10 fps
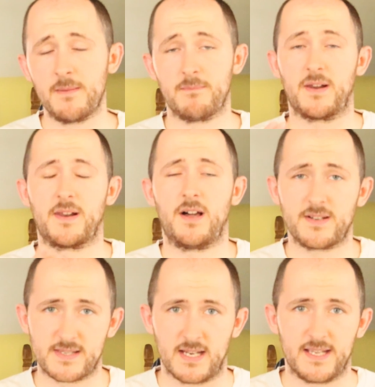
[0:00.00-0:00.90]
But
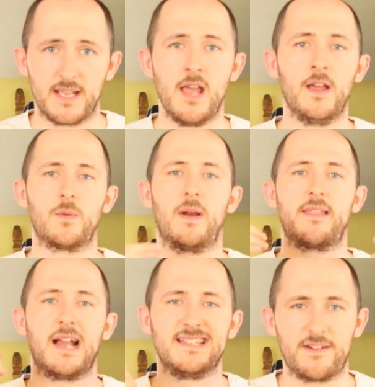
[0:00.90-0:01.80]
lastly, the way
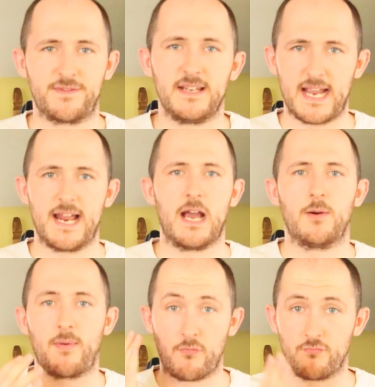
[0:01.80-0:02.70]
that I definitely can
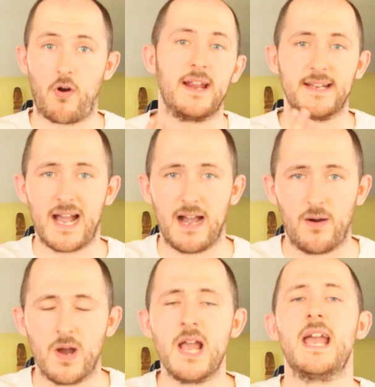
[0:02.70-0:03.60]
help right
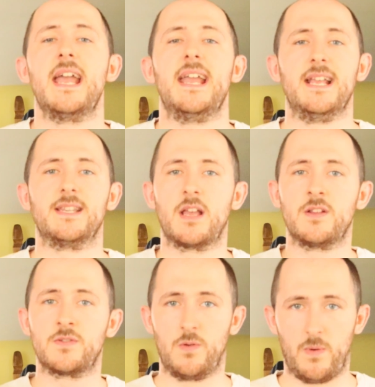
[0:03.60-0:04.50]
now is
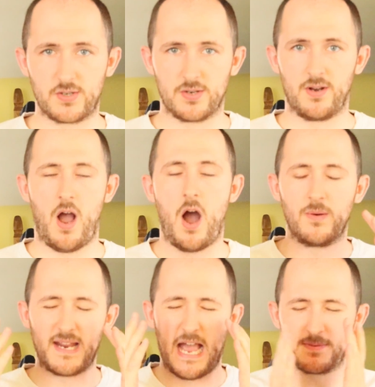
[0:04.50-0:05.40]
tuition. I
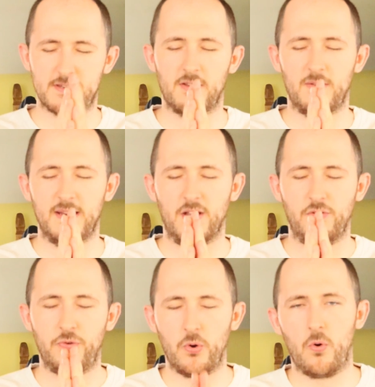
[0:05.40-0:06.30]
would absolutely
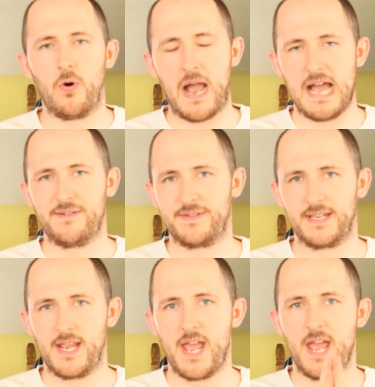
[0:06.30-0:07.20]
adore
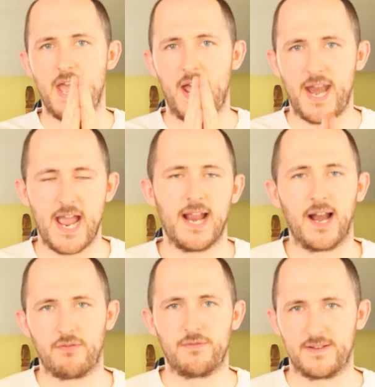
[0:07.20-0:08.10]
having an
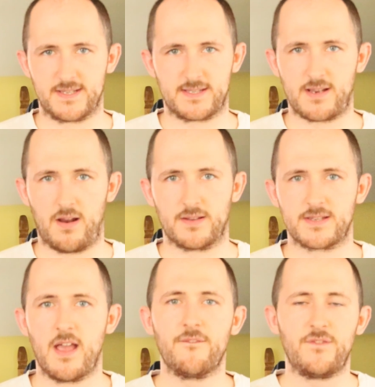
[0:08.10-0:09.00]
A-level physics
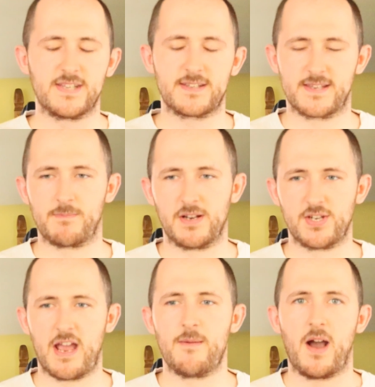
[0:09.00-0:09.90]
class. Physics is my
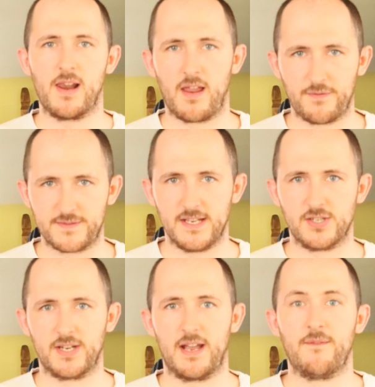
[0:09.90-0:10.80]
jam. I love
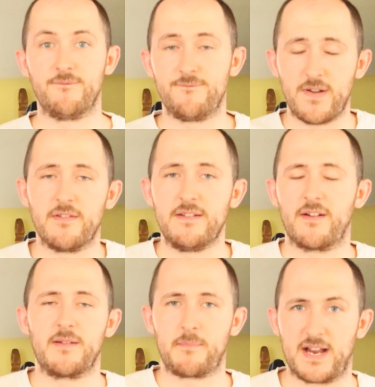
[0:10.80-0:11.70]
teaching it. I'm very,
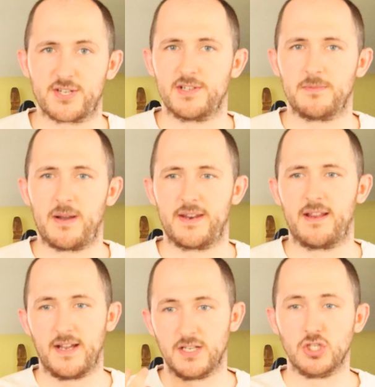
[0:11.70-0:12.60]
very passionate about it.
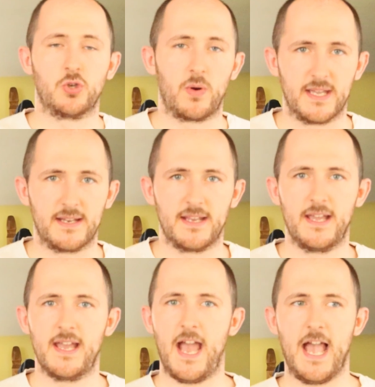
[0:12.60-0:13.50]
I enjoy it.
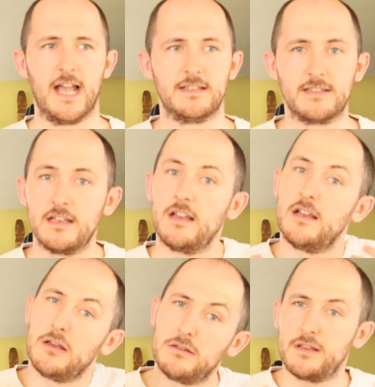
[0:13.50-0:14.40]
And,
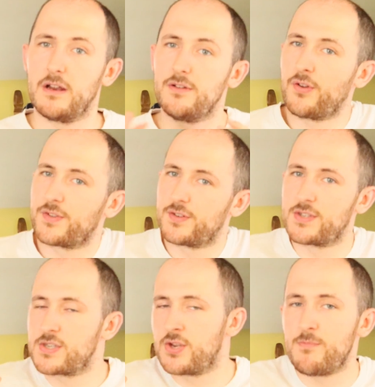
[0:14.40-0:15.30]
you know, not to
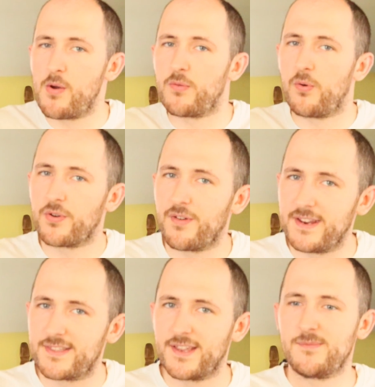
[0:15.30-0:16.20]
toot my own horn or
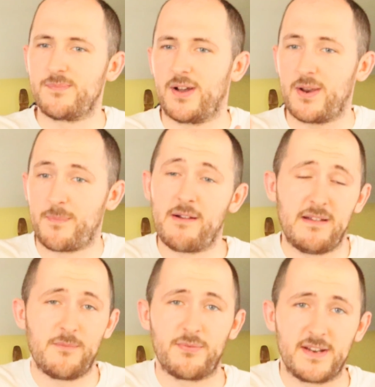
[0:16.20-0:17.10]
anything, but
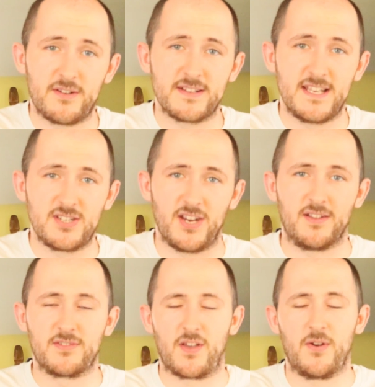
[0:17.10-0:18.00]
apparently I'm pretty good at teaching
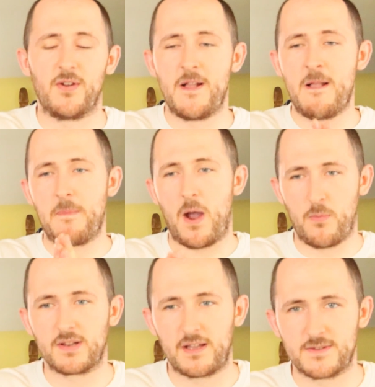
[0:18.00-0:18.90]
it. So I
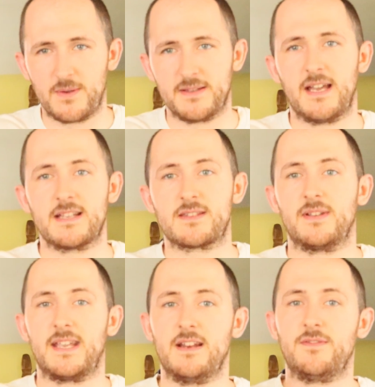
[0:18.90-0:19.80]
would love doing that. So
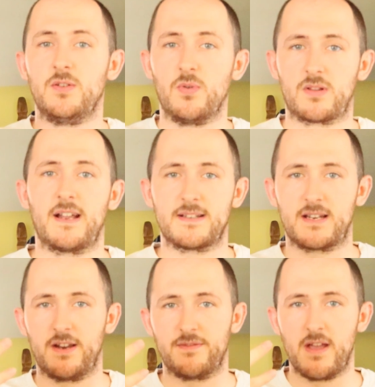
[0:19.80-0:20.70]
again, if you would like to
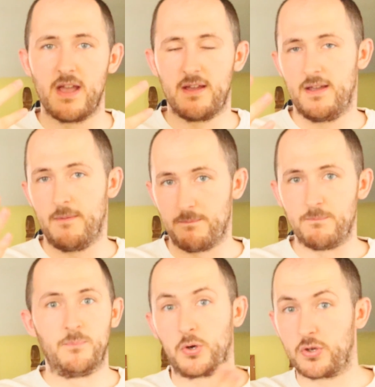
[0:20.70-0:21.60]
kind of
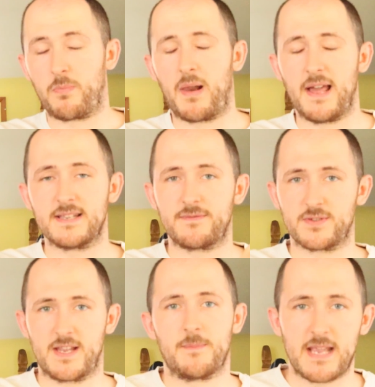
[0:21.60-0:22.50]
book your place for
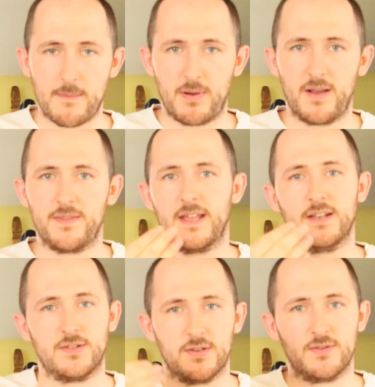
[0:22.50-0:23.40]
September,
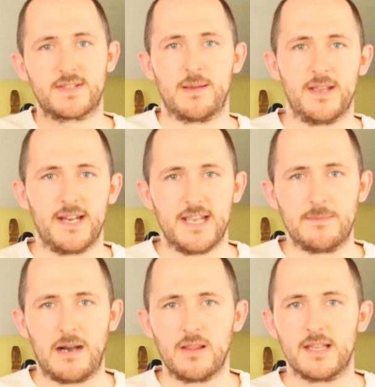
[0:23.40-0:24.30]
then do send me an email.